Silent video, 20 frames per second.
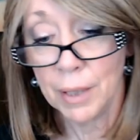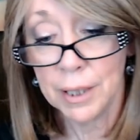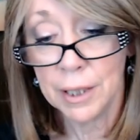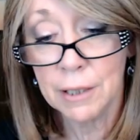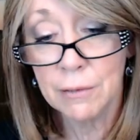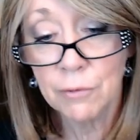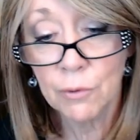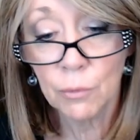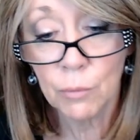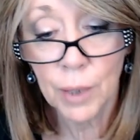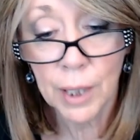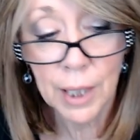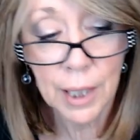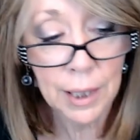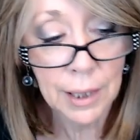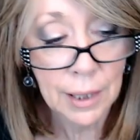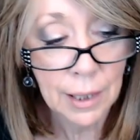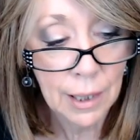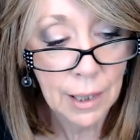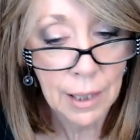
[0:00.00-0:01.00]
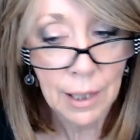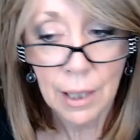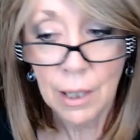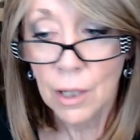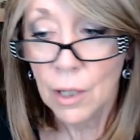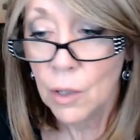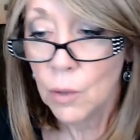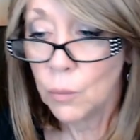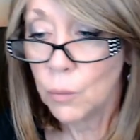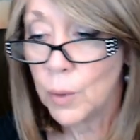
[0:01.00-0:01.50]
giveaway
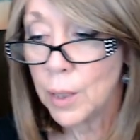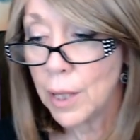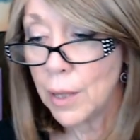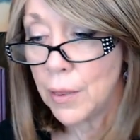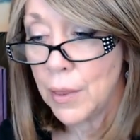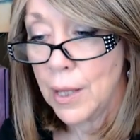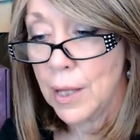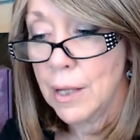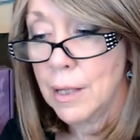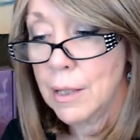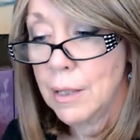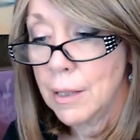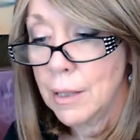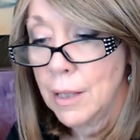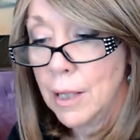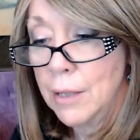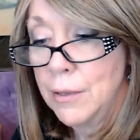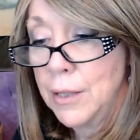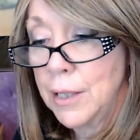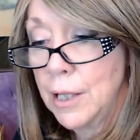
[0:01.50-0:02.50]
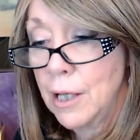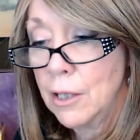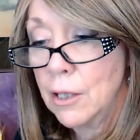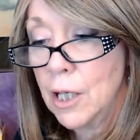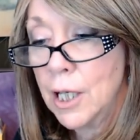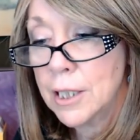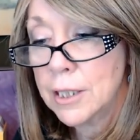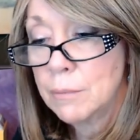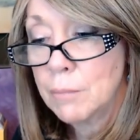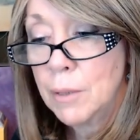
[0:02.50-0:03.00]
with, I think I
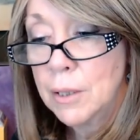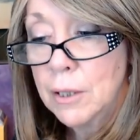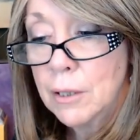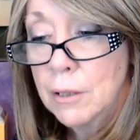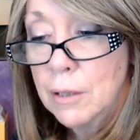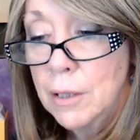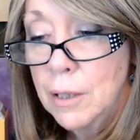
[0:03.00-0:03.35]
lost a little